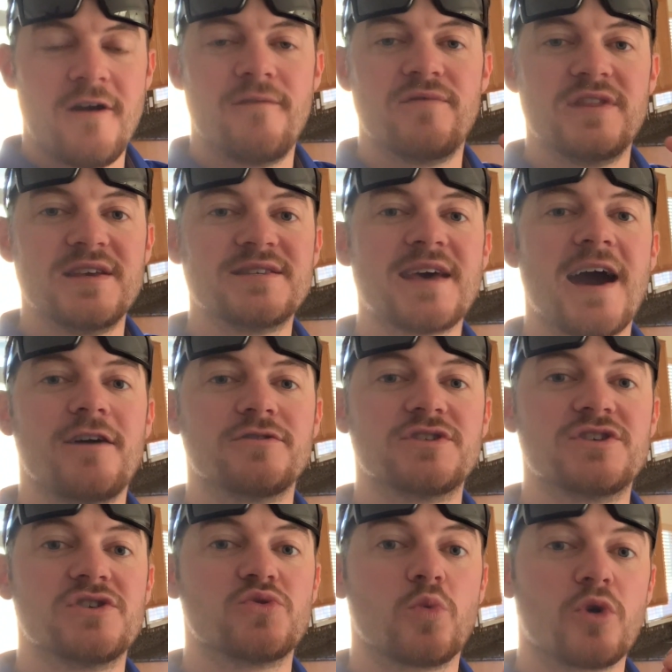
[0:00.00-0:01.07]
these
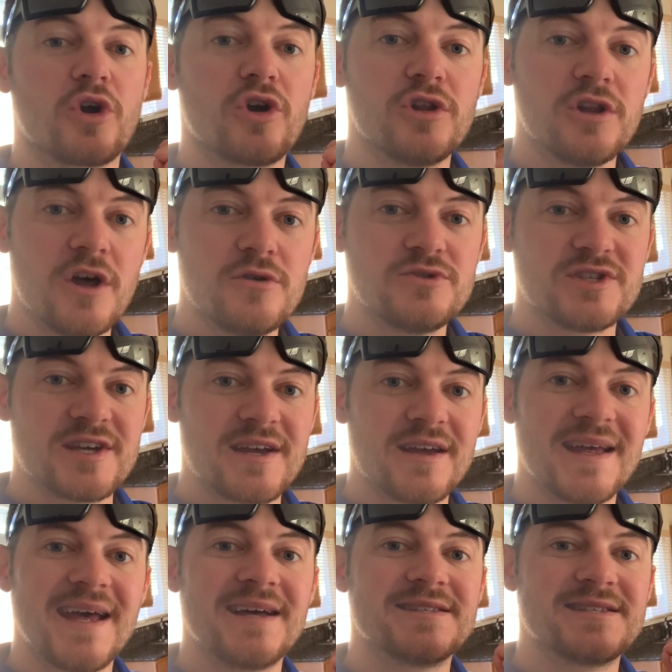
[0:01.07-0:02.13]
houses were closing
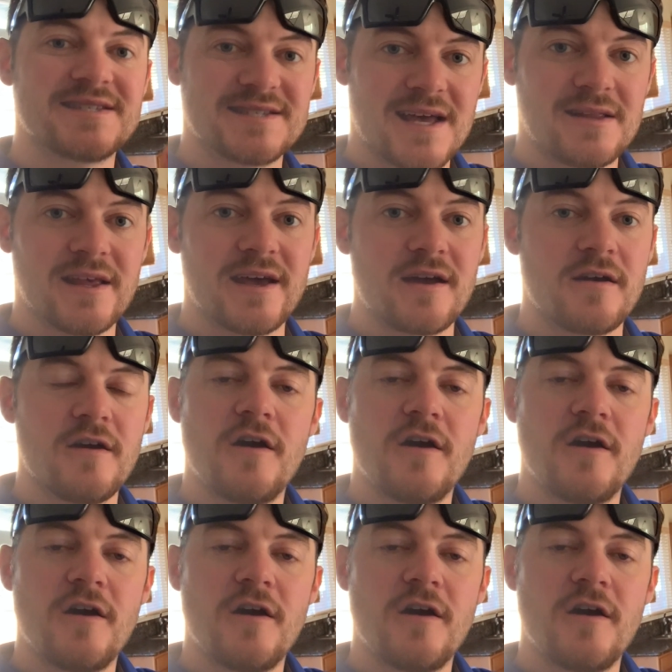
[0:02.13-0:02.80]
and selling